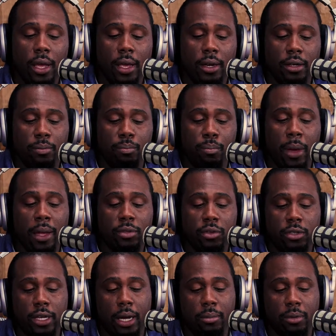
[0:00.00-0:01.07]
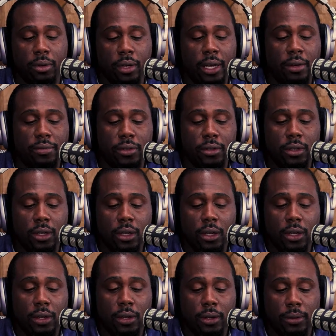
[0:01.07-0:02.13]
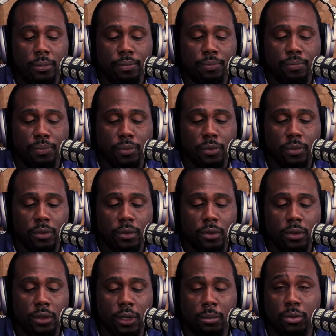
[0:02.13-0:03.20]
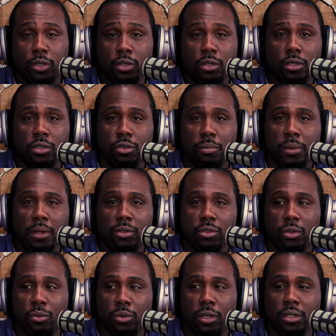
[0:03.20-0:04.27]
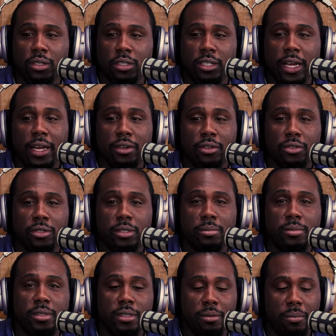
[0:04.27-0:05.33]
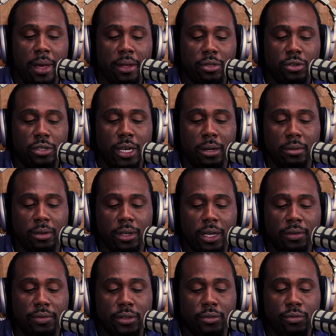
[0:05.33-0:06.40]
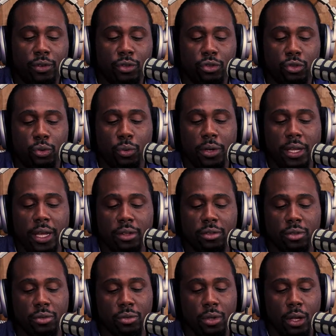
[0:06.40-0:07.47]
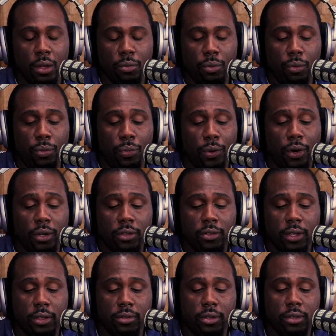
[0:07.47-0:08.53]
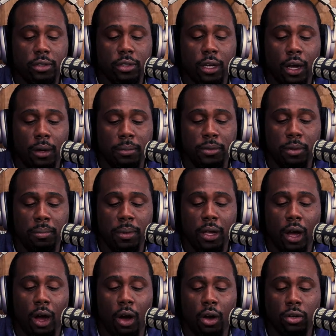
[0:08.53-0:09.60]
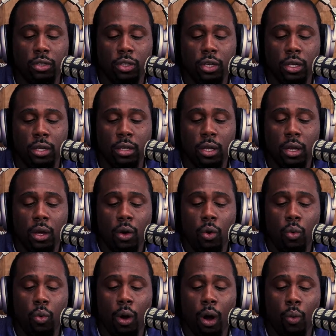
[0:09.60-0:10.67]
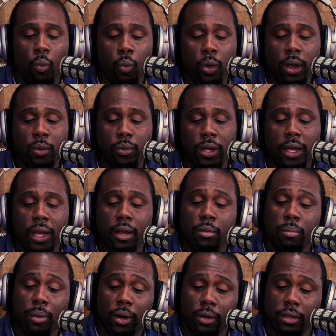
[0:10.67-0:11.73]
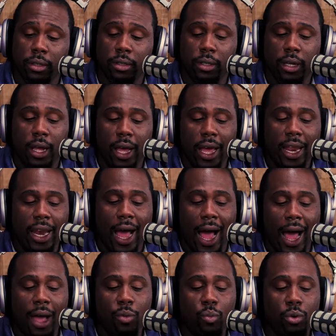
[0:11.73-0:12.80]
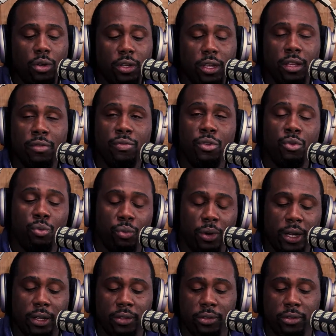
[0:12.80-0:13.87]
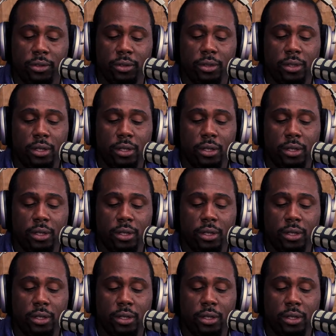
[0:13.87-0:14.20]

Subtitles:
And in Matthew chapter 11, I'm sure this will be somewhere in the chat or something there. Matthew chapter 11, verse 28 through 30 says this: "Come to me, all ye who are weary and burdened, and I will give you rest.